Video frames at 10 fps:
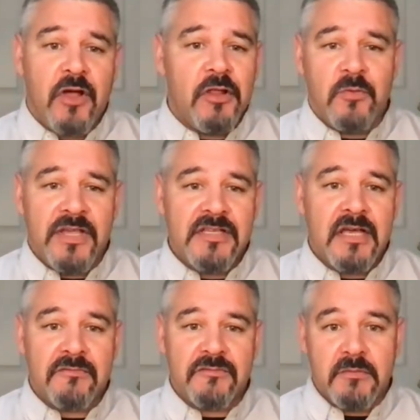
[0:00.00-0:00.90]
all the way
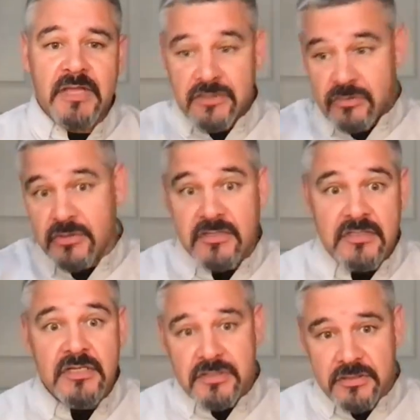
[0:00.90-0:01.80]
down from like student to
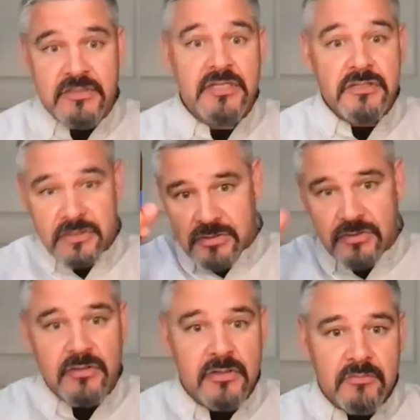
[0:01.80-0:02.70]
teachers, teacher to
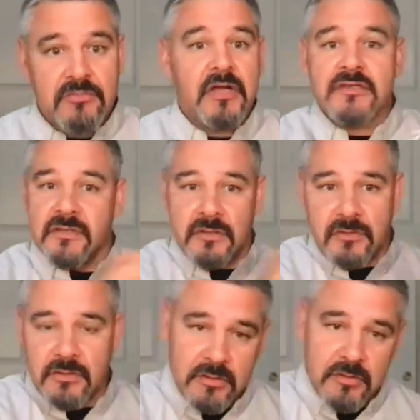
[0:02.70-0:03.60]
student, but
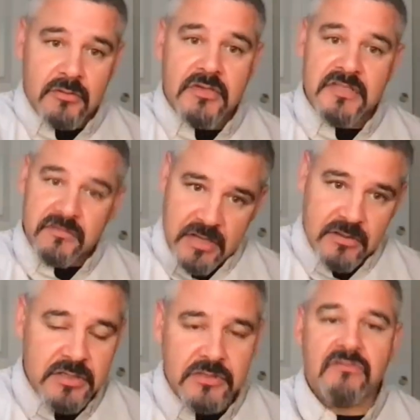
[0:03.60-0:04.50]
also, this
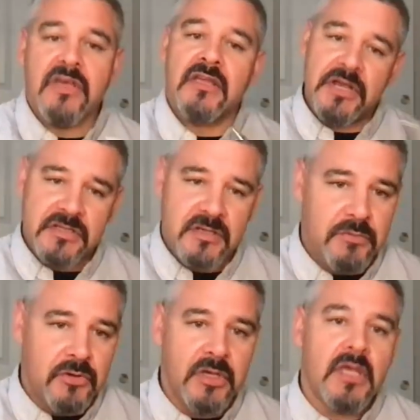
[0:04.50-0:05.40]
teacher evaluation
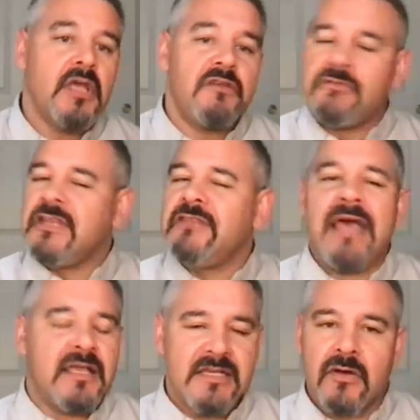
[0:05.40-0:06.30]
component.
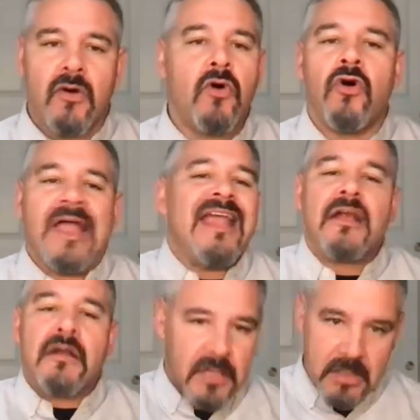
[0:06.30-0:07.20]
Feedback is a whole
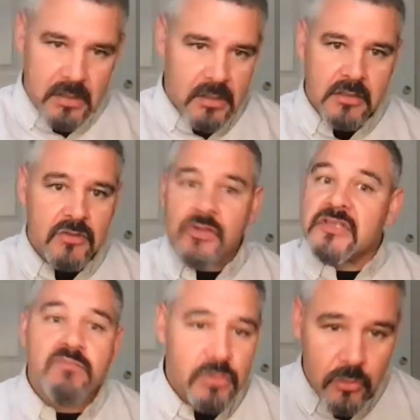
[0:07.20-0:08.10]
area to
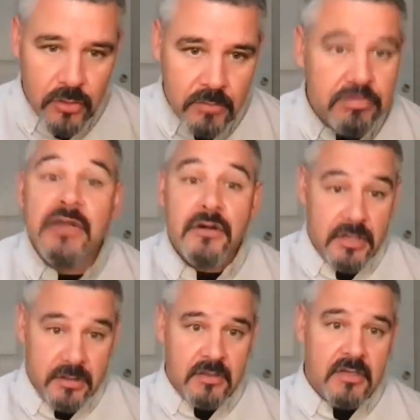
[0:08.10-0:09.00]
explore,
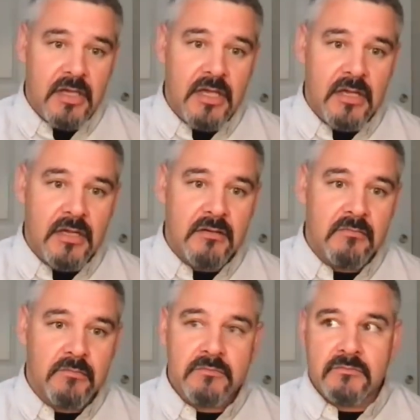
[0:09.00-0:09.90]
period,
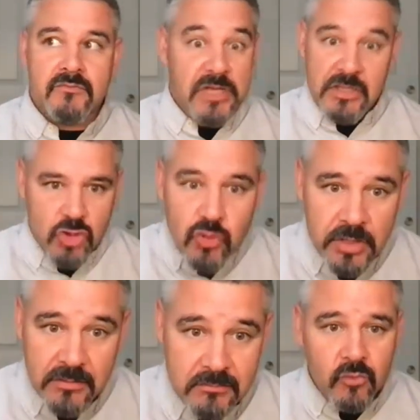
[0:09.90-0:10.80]
in being
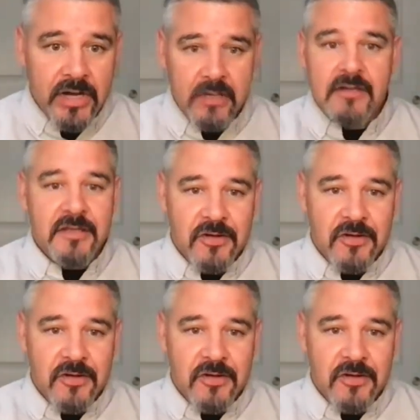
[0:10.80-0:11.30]
human, right?